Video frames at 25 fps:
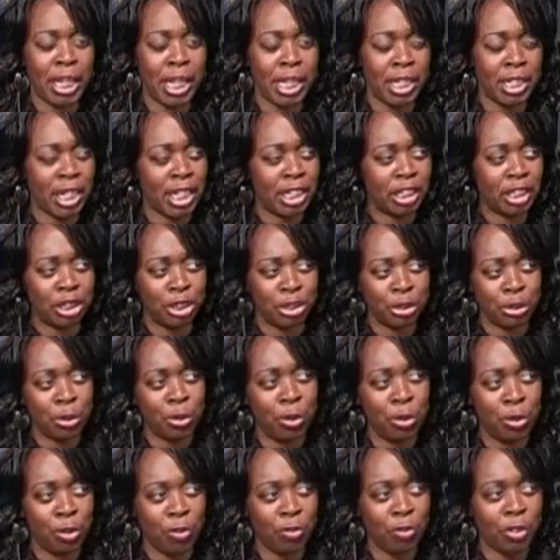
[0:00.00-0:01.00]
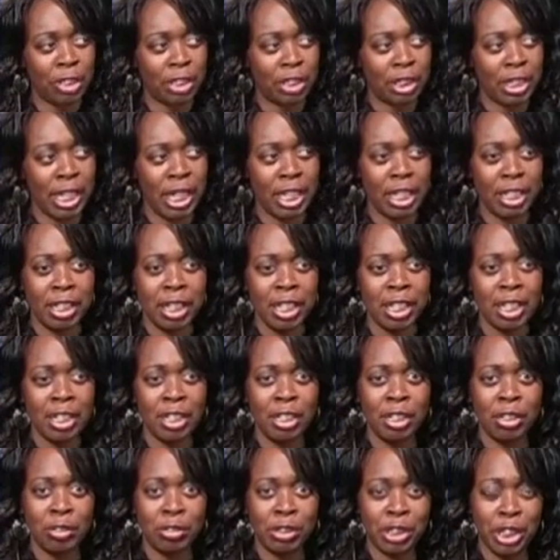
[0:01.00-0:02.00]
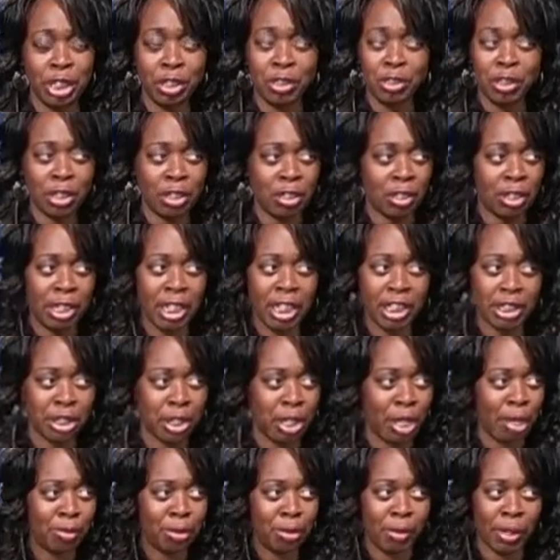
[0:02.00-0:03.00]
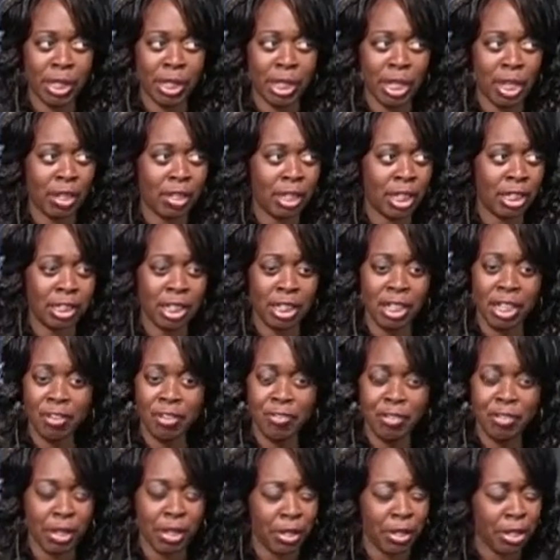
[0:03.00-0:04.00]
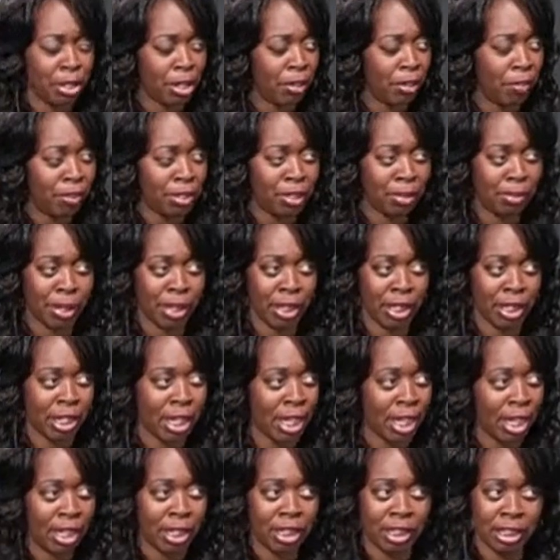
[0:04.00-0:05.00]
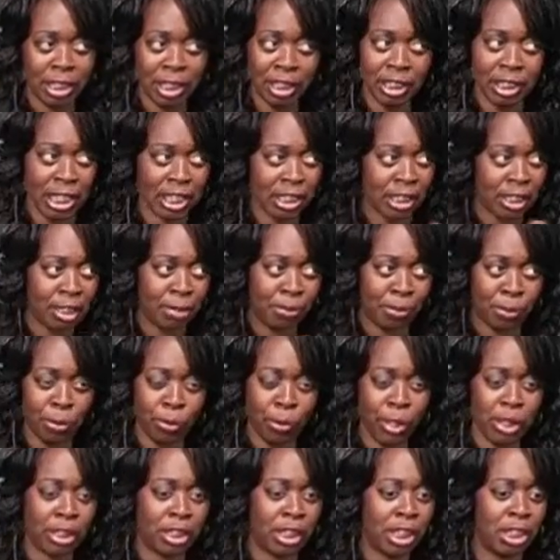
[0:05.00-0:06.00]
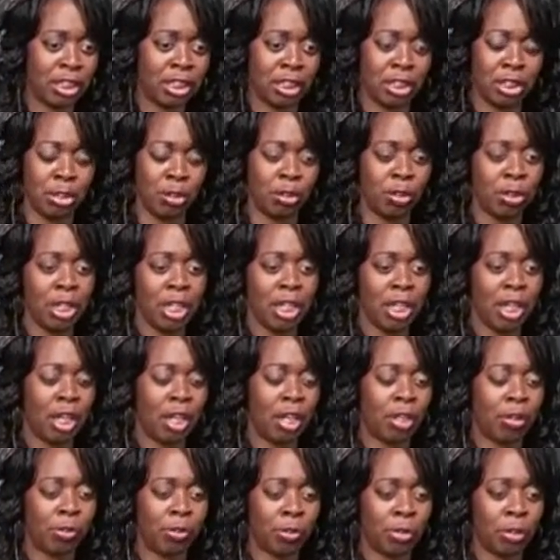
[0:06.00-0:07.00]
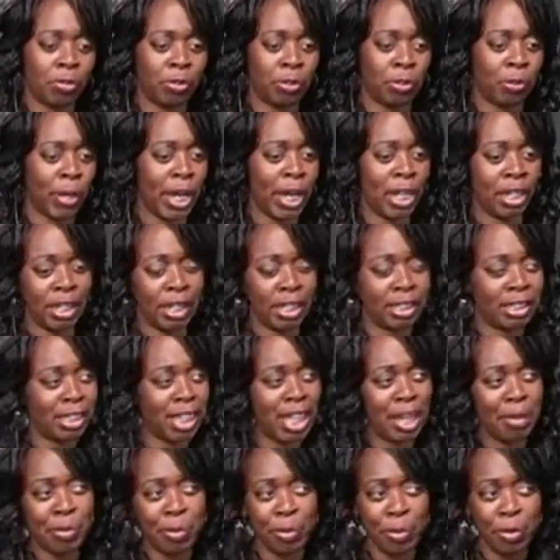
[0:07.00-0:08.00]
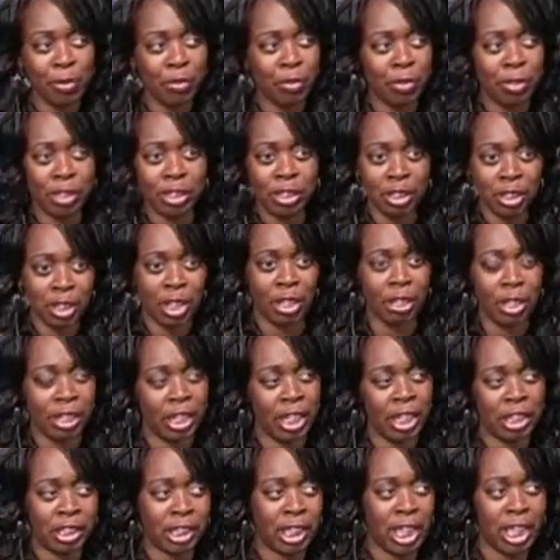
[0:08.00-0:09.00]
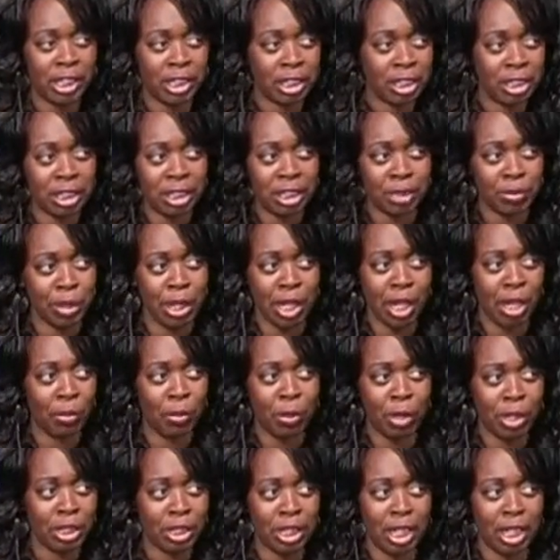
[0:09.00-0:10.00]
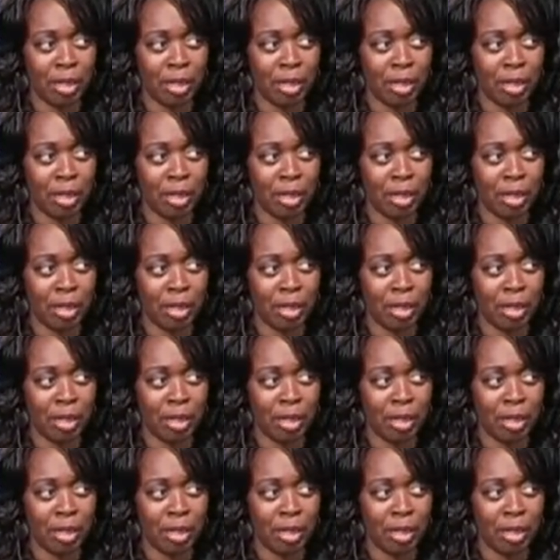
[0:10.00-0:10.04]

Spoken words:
the AEA's control over the state, teachers are looking at jobs right now, and they're very nervous about the proration. He's rattling a saber over the education system and how it works in